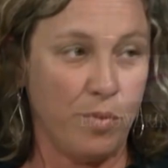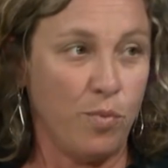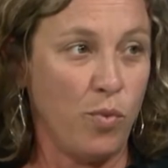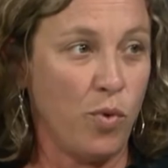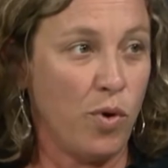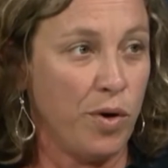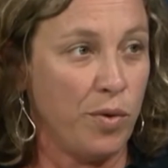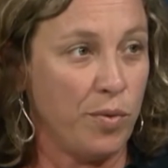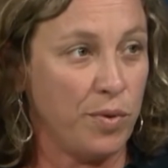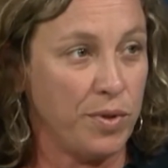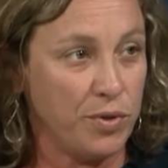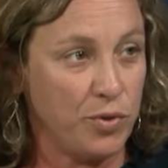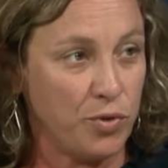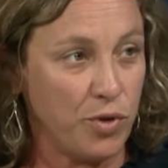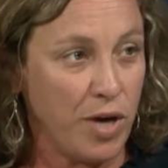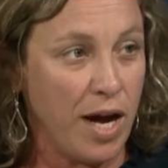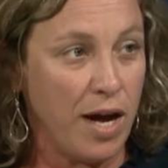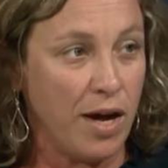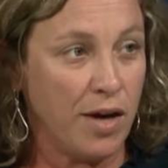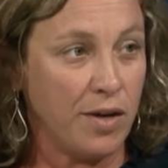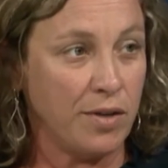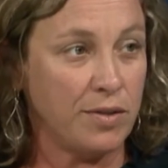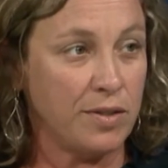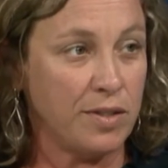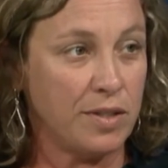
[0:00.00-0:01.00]
more with
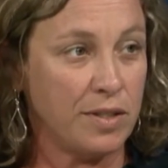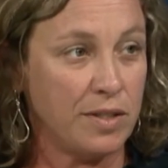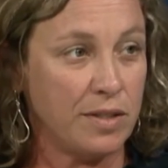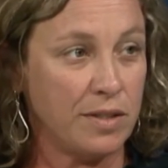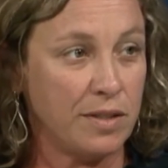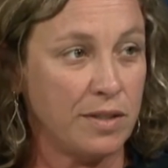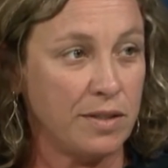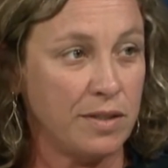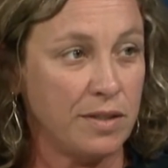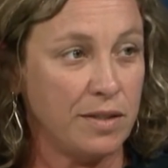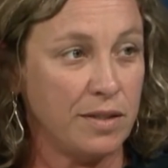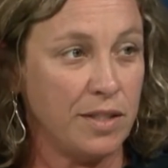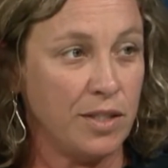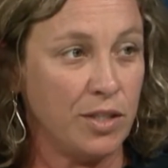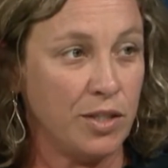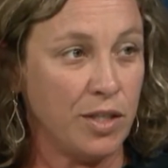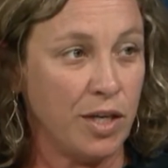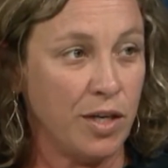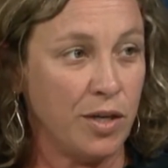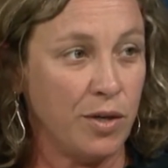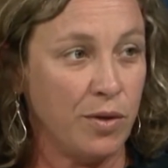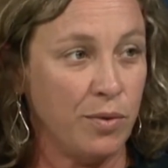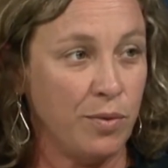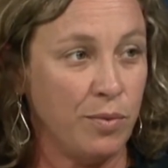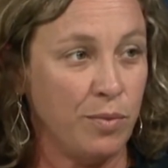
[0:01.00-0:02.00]
droughts, you
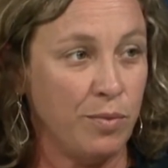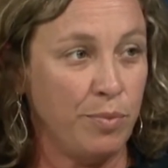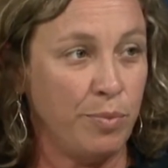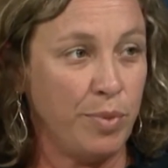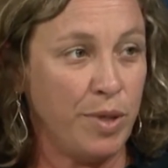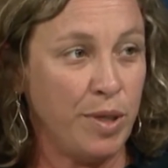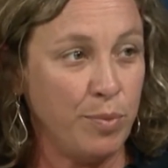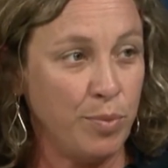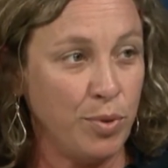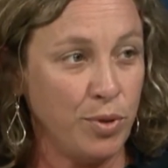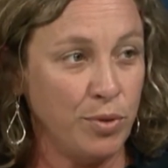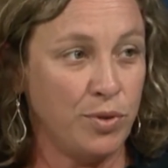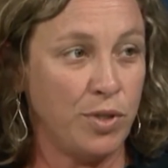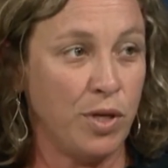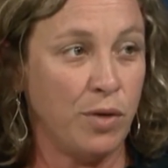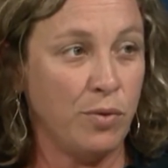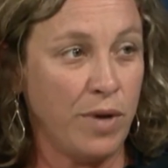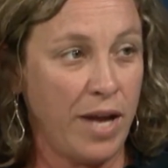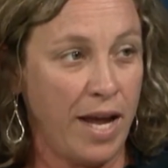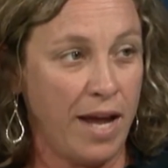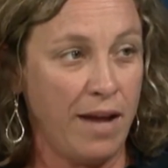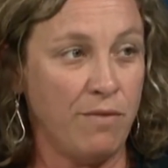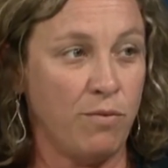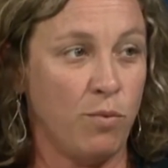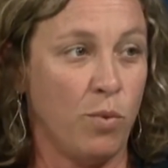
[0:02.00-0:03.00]
know, people don't
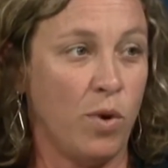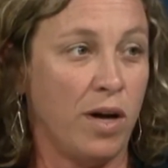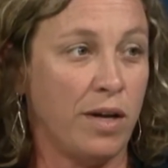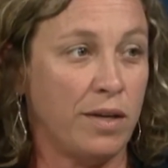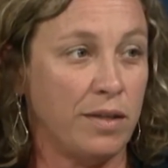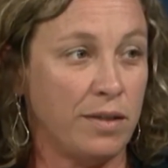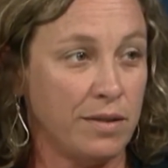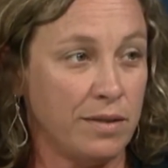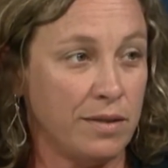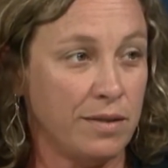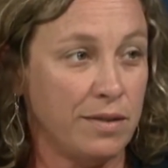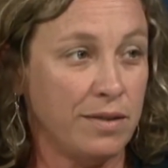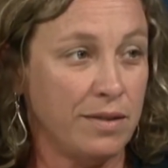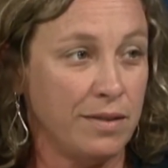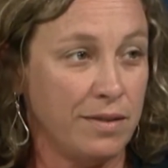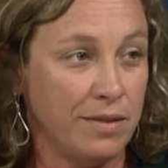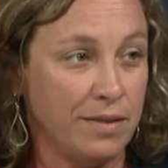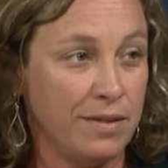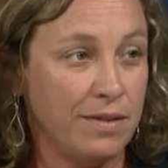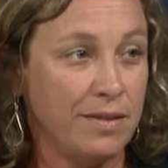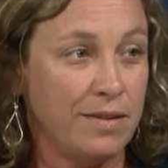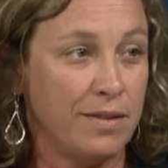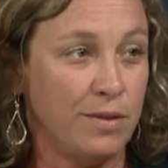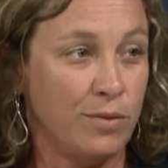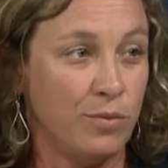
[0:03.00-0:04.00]
have water, right?
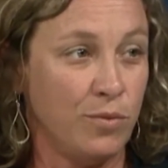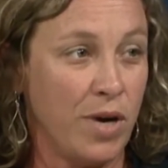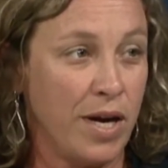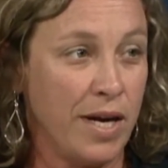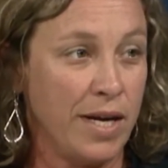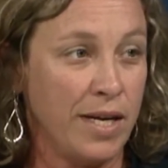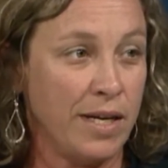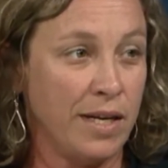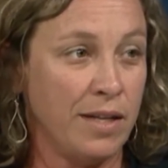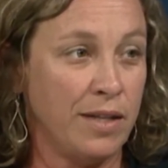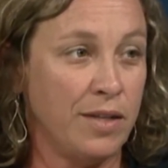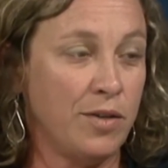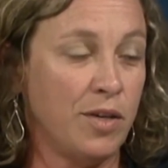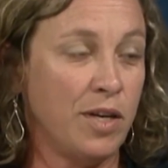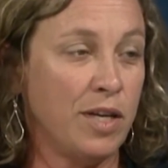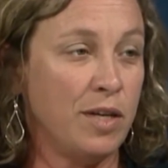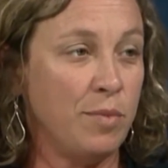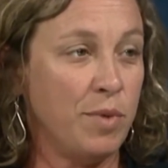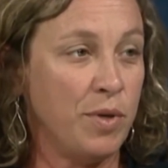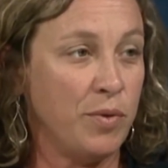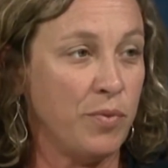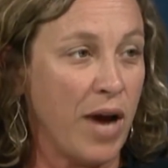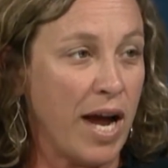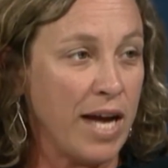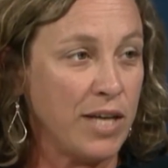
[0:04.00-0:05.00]
right? And they're going to
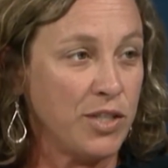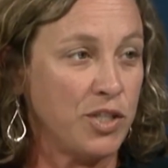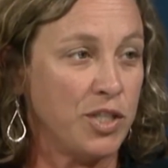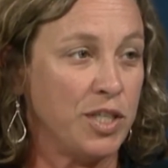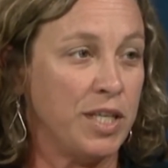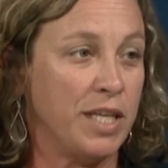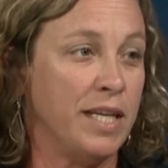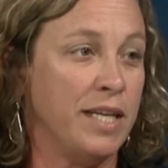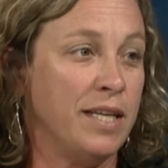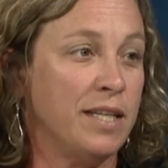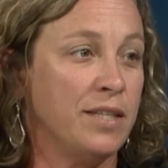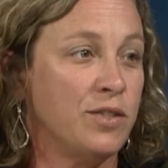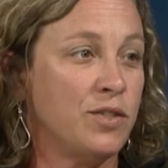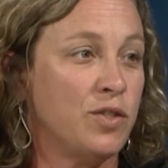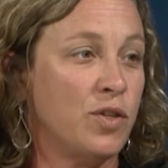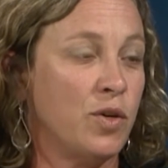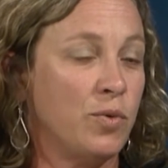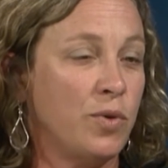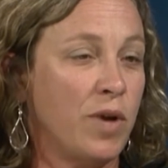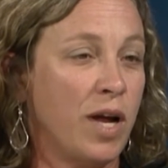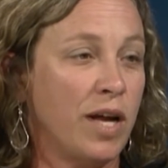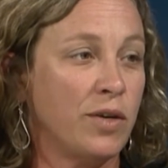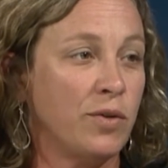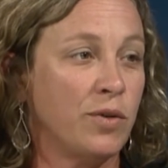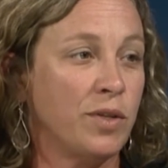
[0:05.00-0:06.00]
be rationing. And so
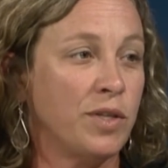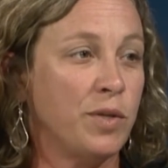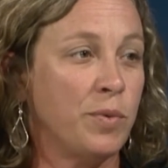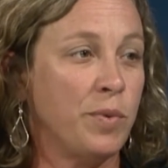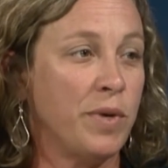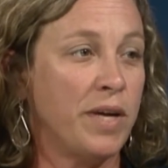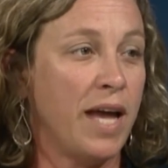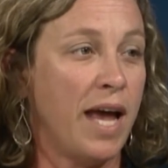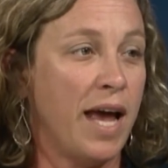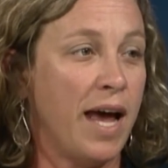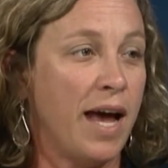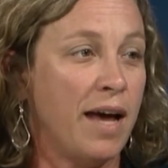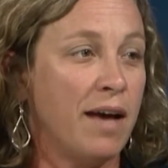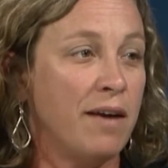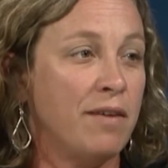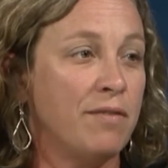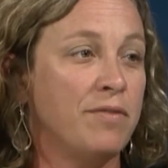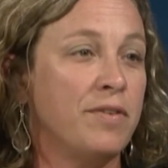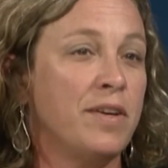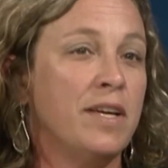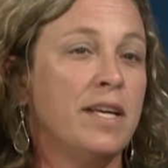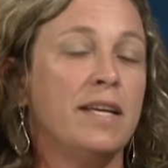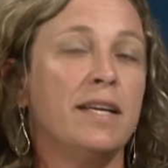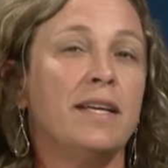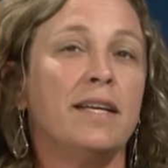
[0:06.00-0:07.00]
not only do we have
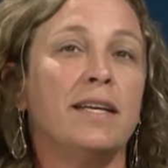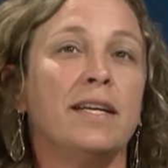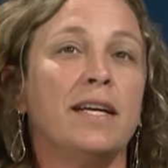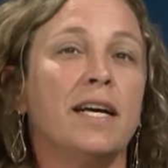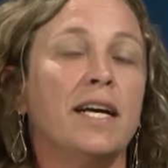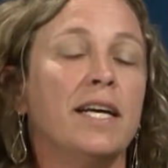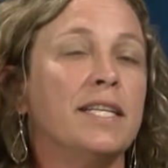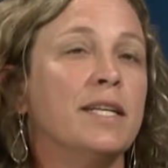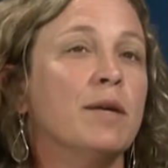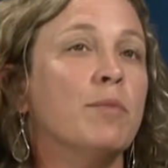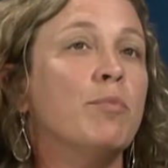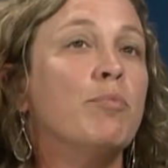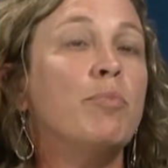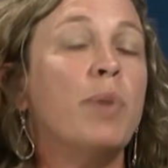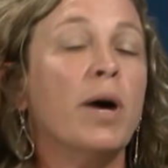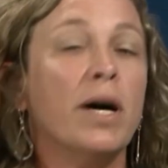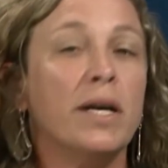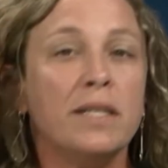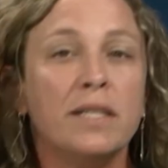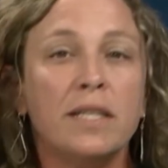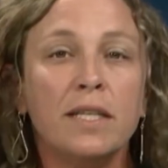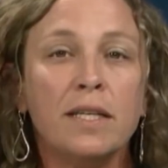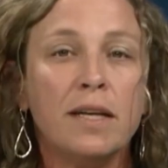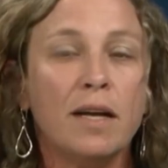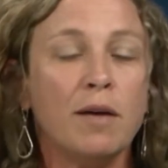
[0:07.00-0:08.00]
an
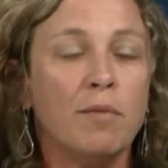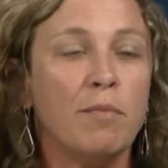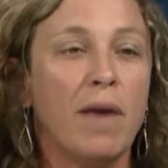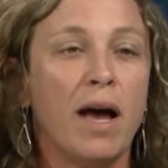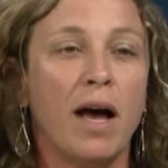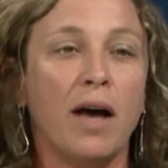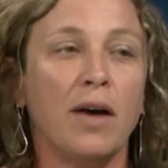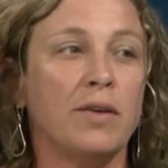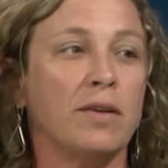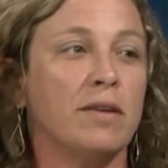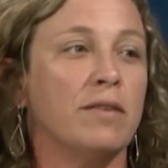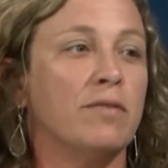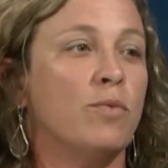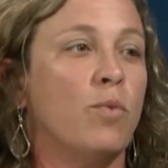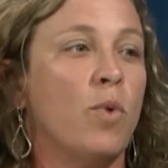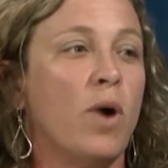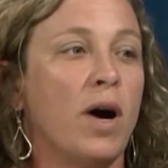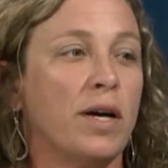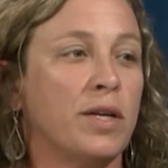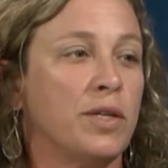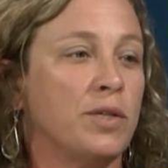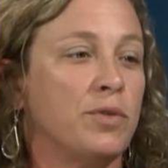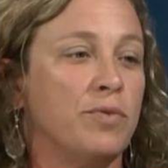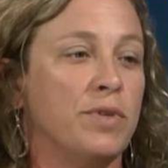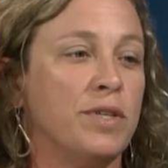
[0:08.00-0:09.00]
abundant amount of
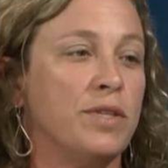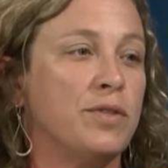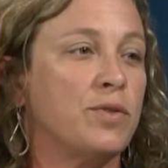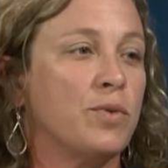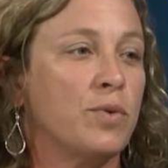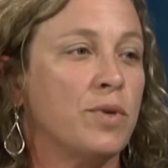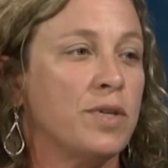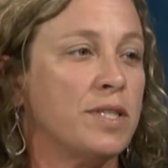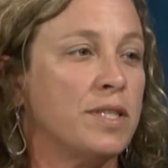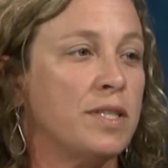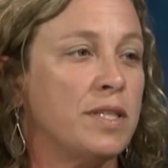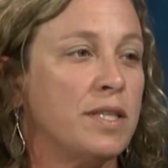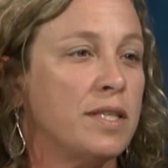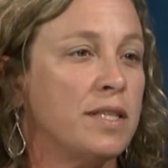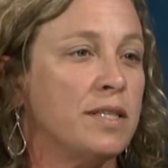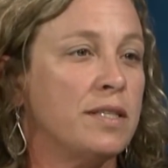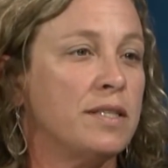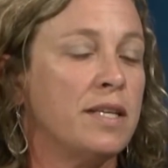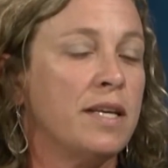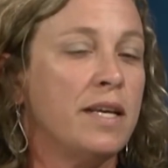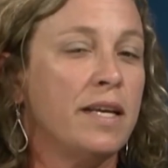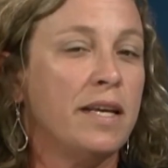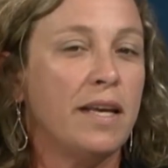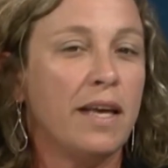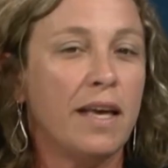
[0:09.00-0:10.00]
water resources,
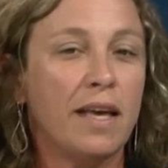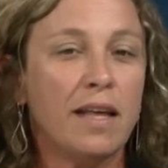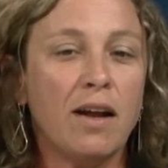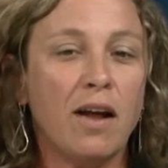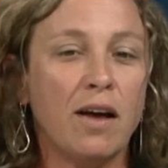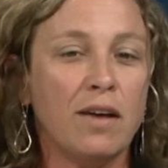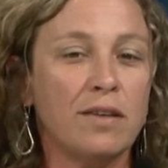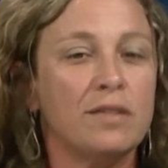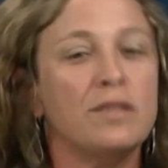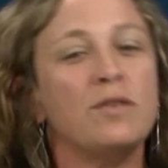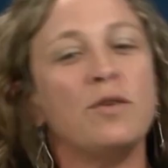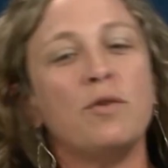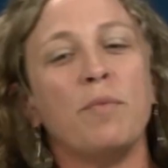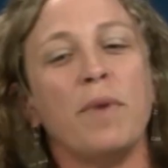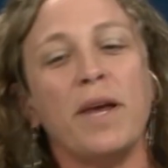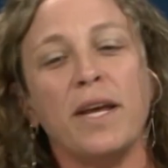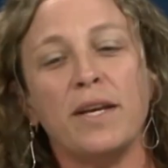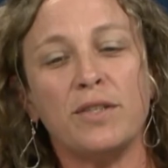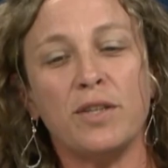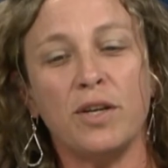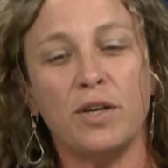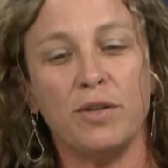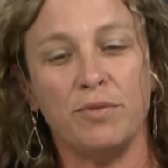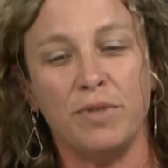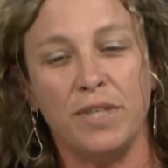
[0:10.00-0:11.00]
it also
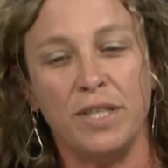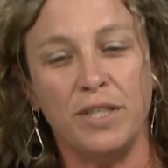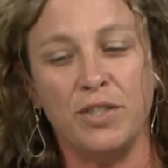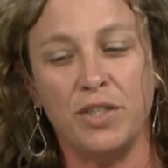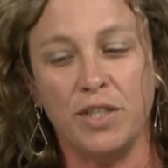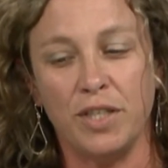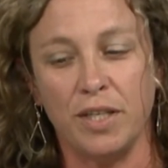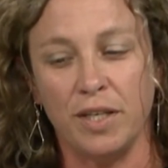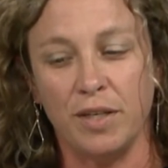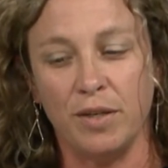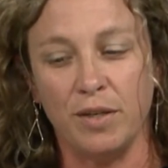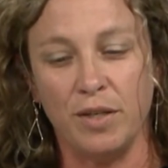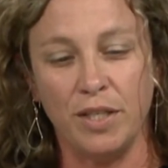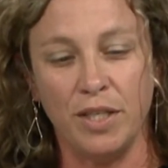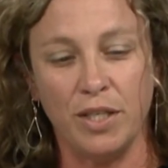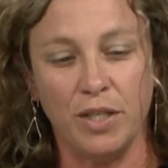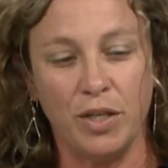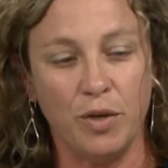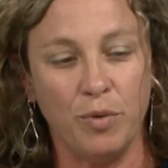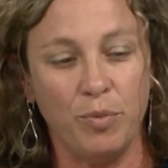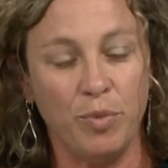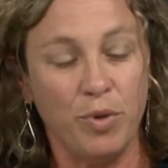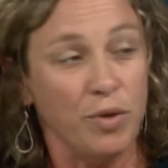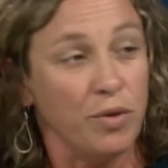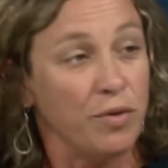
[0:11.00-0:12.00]
makes our region, you
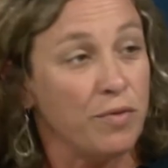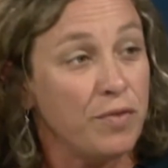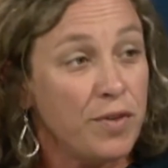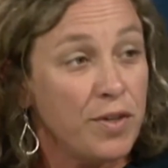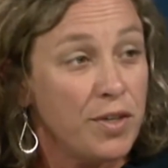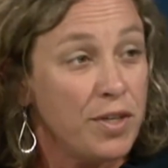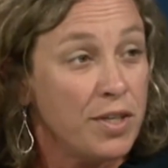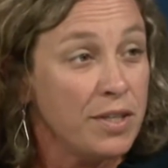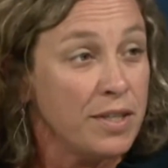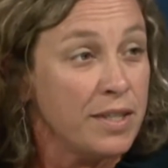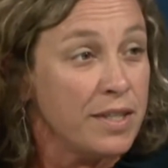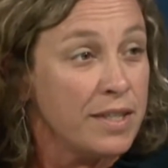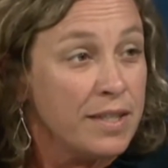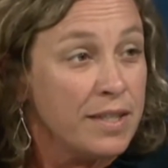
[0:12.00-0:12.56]
know, beautiful